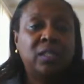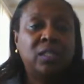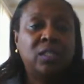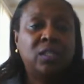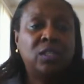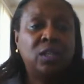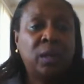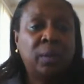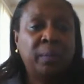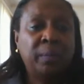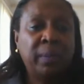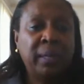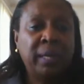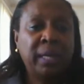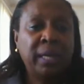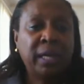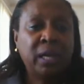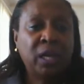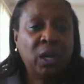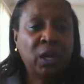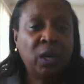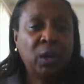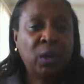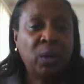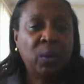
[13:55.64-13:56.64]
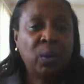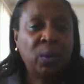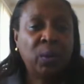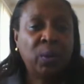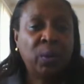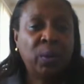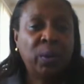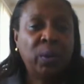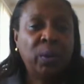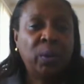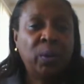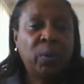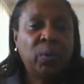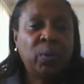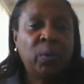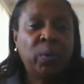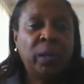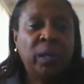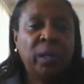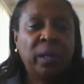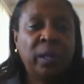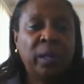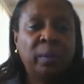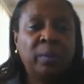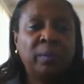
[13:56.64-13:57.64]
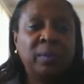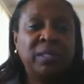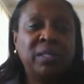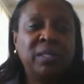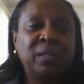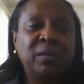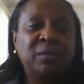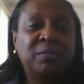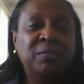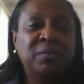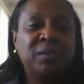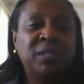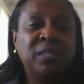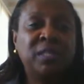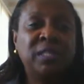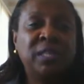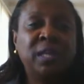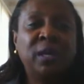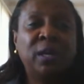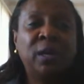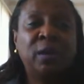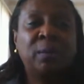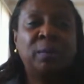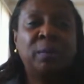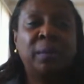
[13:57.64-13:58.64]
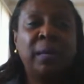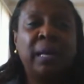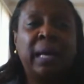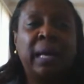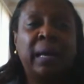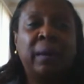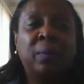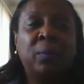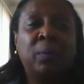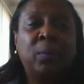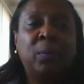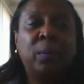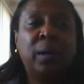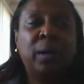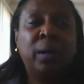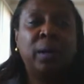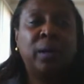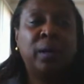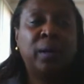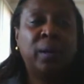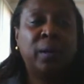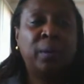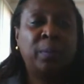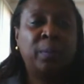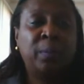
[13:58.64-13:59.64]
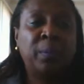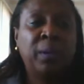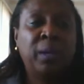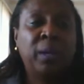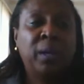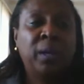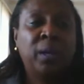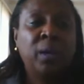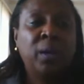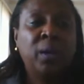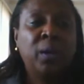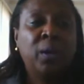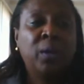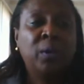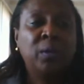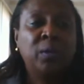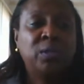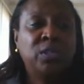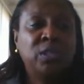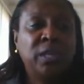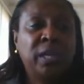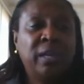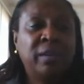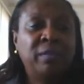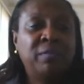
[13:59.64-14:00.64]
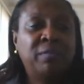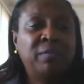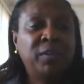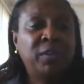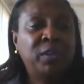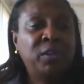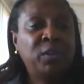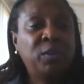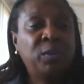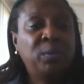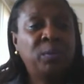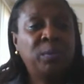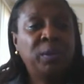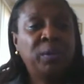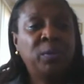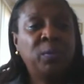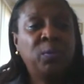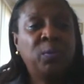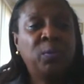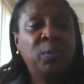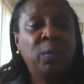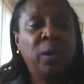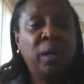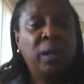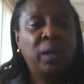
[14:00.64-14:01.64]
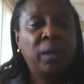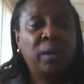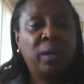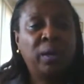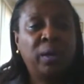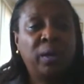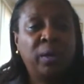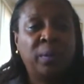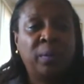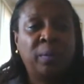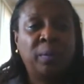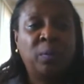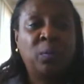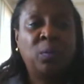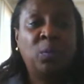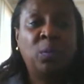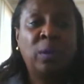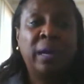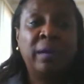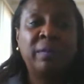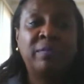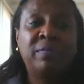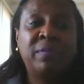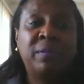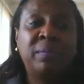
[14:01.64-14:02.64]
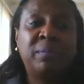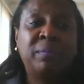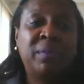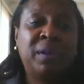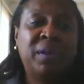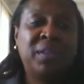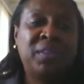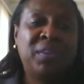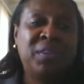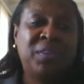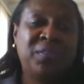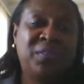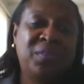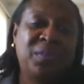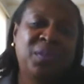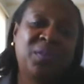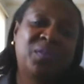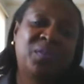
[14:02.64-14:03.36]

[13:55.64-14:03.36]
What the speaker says: Domenico. Welcome. It's your first day on Blab. Welcome. Jennifer Newman, welcome. Wife and mother